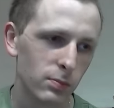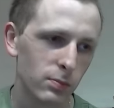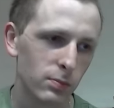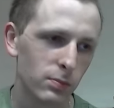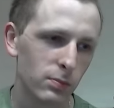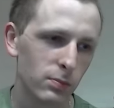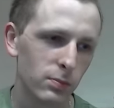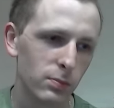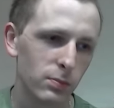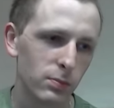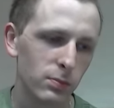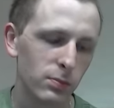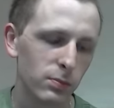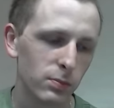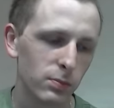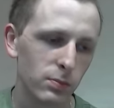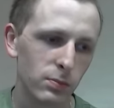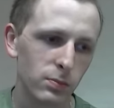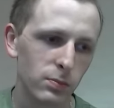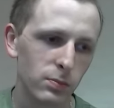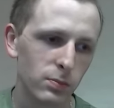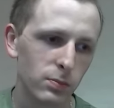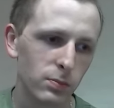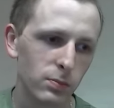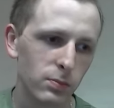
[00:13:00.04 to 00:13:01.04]

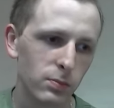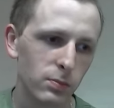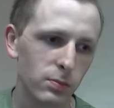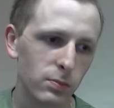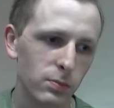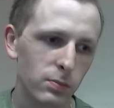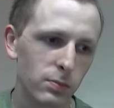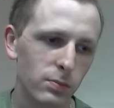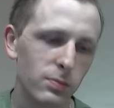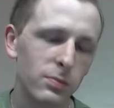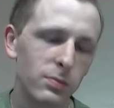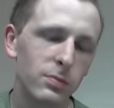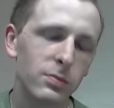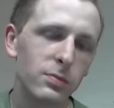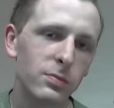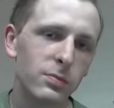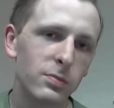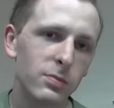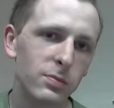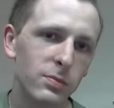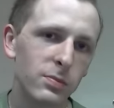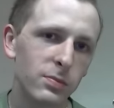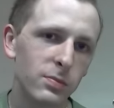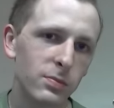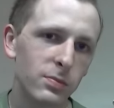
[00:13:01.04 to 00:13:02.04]

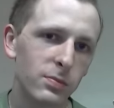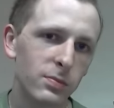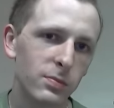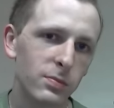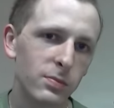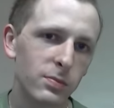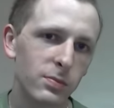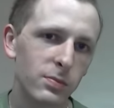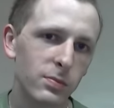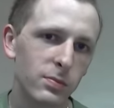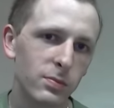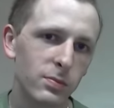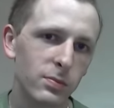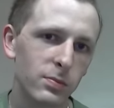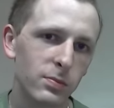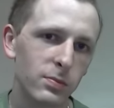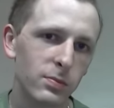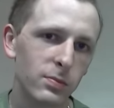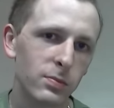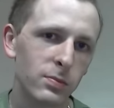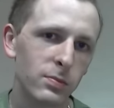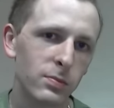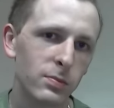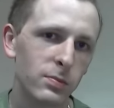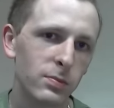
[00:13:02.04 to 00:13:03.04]

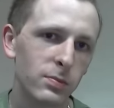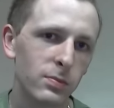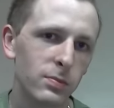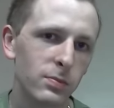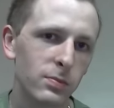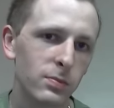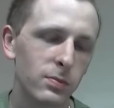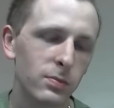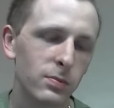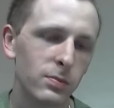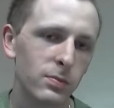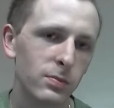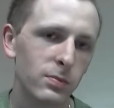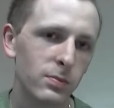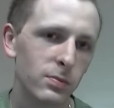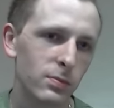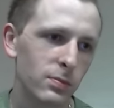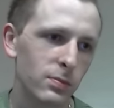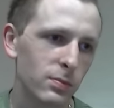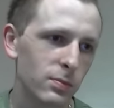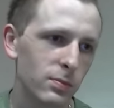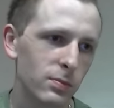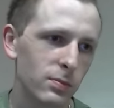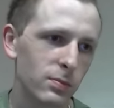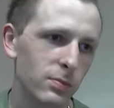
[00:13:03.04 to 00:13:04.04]

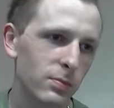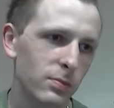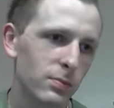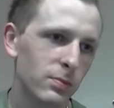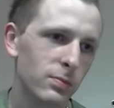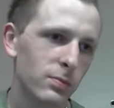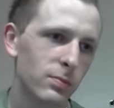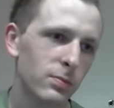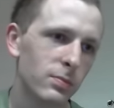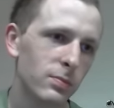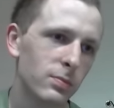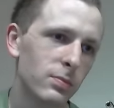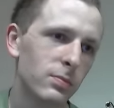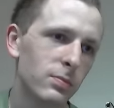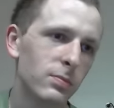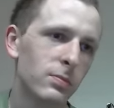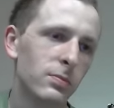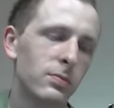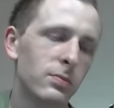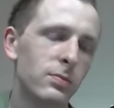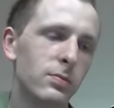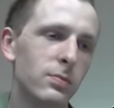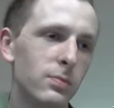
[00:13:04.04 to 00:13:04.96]
The person shown says nothing.